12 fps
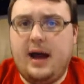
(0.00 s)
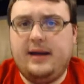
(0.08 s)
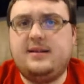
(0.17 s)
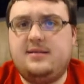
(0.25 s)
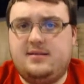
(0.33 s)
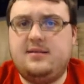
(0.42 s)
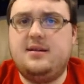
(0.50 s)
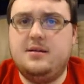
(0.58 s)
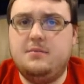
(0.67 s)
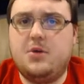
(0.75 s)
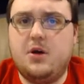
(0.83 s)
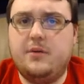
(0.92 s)
I could see
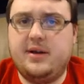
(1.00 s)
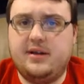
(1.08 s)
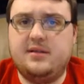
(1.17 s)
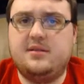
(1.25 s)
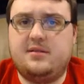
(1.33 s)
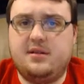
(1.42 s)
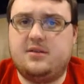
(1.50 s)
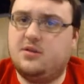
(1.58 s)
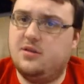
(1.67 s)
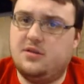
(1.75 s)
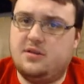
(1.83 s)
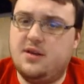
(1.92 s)
him going in the
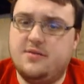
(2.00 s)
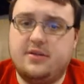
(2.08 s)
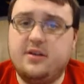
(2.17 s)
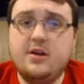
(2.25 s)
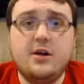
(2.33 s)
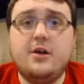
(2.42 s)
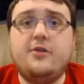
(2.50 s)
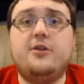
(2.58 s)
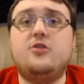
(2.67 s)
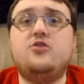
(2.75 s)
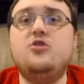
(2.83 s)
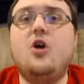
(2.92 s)
6th or the 7th.
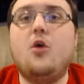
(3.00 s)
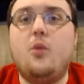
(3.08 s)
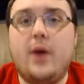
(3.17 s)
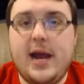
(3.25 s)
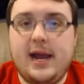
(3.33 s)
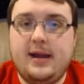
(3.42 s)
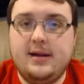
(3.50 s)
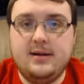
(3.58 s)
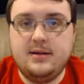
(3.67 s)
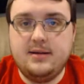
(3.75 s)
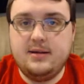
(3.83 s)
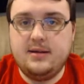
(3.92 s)
There's no way
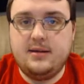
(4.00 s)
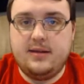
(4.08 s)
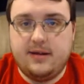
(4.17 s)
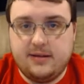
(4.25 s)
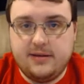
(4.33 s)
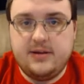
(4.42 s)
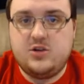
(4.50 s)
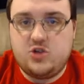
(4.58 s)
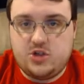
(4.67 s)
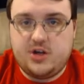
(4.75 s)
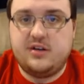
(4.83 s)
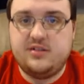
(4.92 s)
that
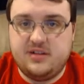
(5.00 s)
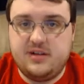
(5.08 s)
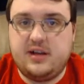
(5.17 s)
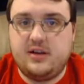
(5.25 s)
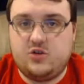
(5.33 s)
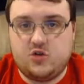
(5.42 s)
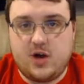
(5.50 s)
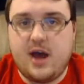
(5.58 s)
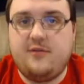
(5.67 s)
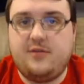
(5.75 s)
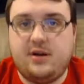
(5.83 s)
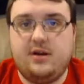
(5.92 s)
Lynch doesn't get
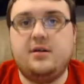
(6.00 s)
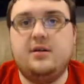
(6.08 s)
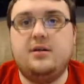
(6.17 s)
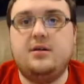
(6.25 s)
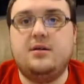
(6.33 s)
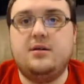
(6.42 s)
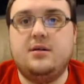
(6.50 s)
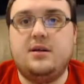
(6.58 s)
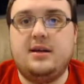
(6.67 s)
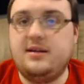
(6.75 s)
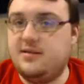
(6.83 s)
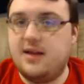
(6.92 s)
drafted.
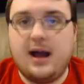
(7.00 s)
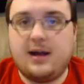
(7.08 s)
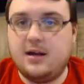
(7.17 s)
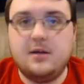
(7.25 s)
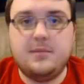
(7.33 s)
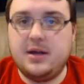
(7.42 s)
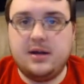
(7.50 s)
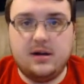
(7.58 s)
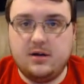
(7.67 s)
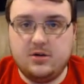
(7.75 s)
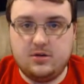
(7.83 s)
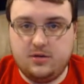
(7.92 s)
He's not going to be
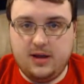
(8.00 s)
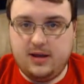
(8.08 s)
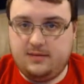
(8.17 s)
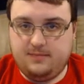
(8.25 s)
an